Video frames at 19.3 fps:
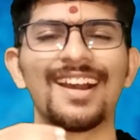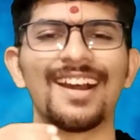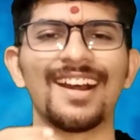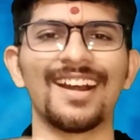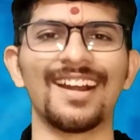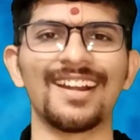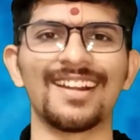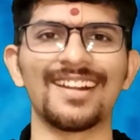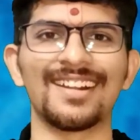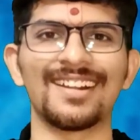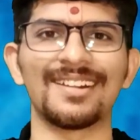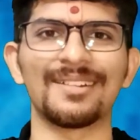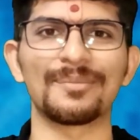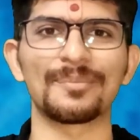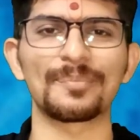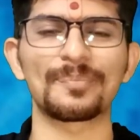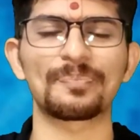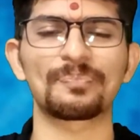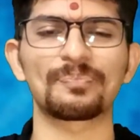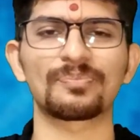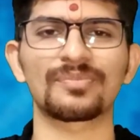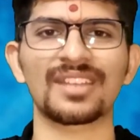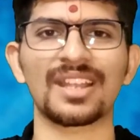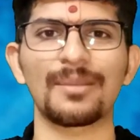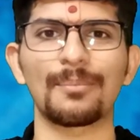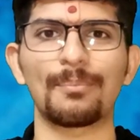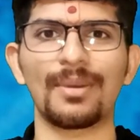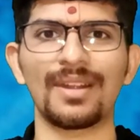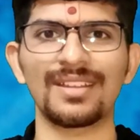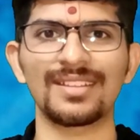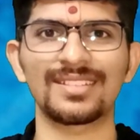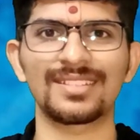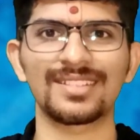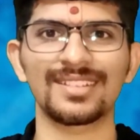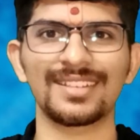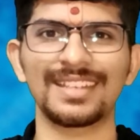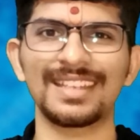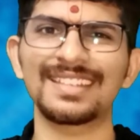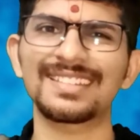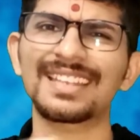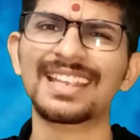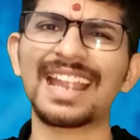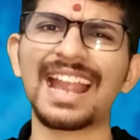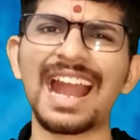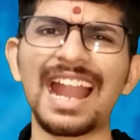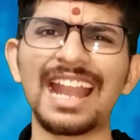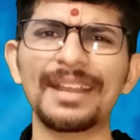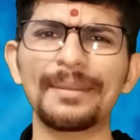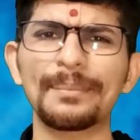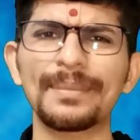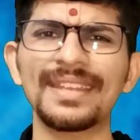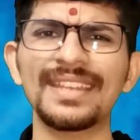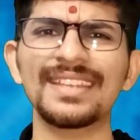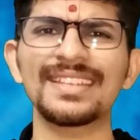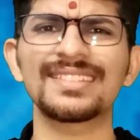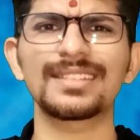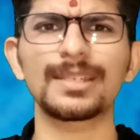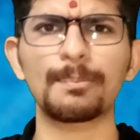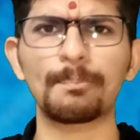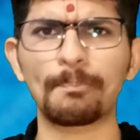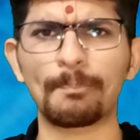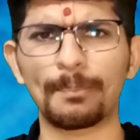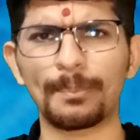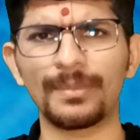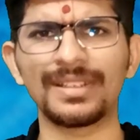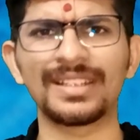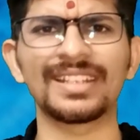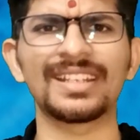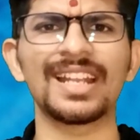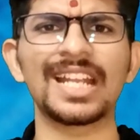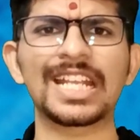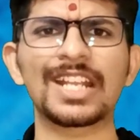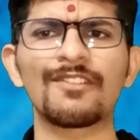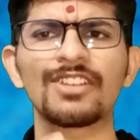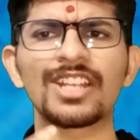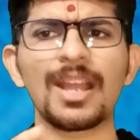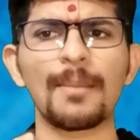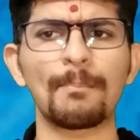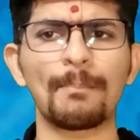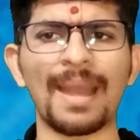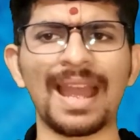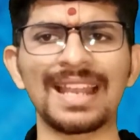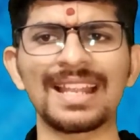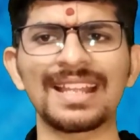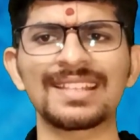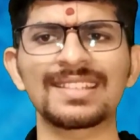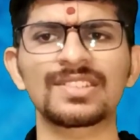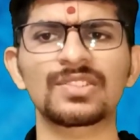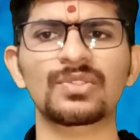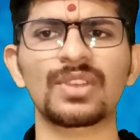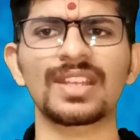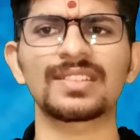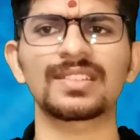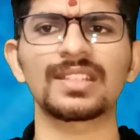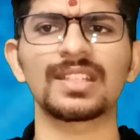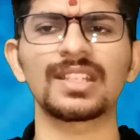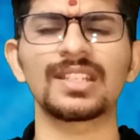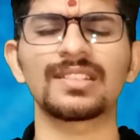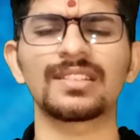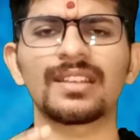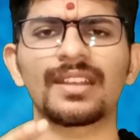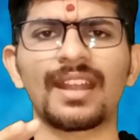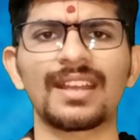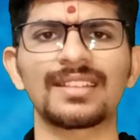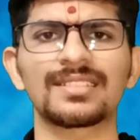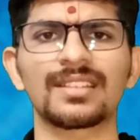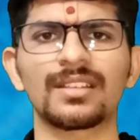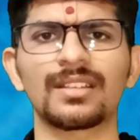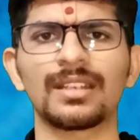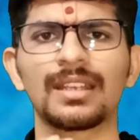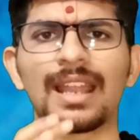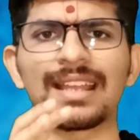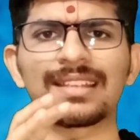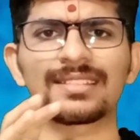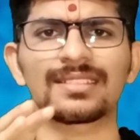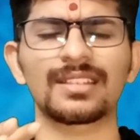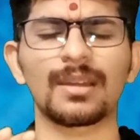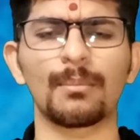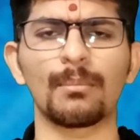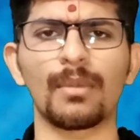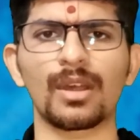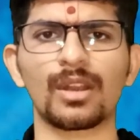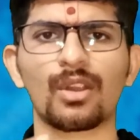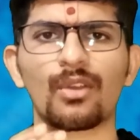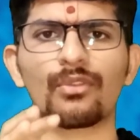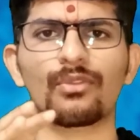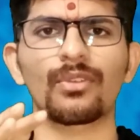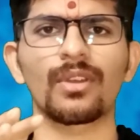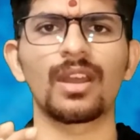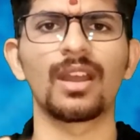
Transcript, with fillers: Um, but uh, Ace Academy is a relatively a balanced test series. It has a less number of